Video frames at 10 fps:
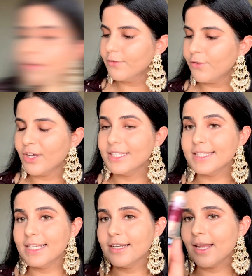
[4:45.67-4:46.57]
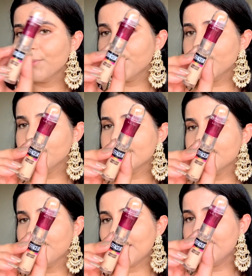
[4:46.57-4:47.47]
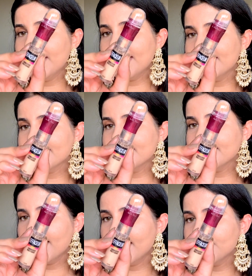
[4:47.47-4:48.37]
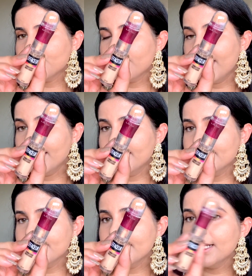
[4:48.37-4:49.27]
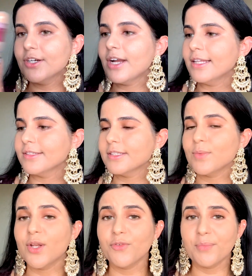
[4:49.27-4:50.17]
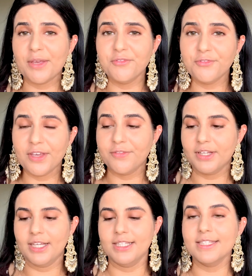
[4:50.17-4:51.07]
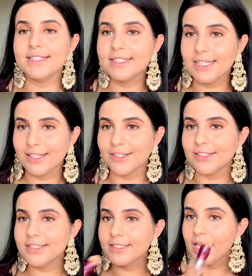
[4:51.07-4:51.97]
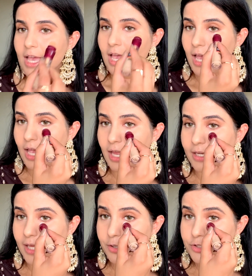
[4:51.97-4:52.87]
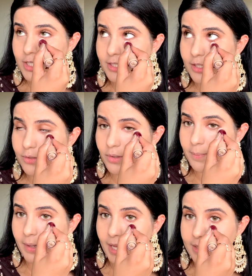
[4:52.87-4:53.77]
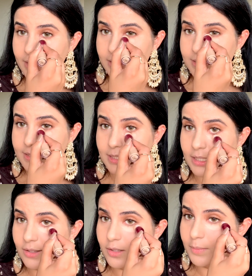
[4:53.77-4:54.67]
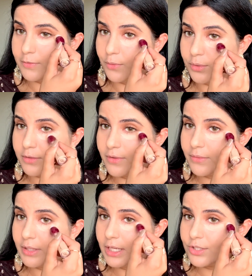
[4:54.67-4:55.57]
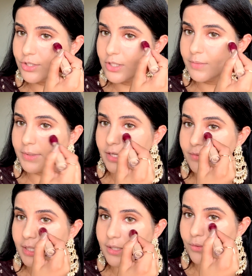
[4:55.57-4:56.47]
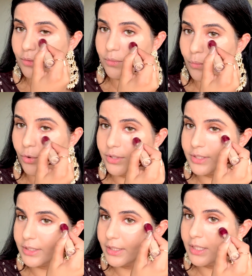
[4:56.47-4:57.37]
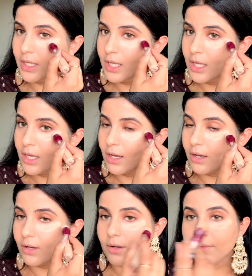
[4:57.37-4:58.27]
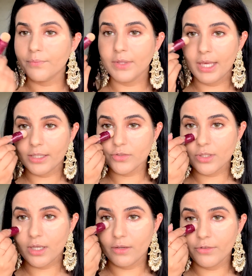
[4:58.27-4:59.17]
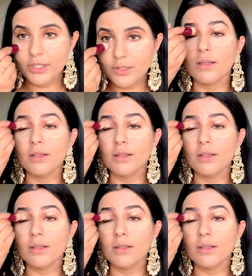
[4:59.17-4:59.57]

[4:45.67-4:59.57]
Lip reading: For concealer, I'm going to use the Maybelline Instant Age Revive Concealer, and this is one of my favorite concealers. And I usually tend to apply the concealer before the foundation, but I really don't wanted the extra coverage.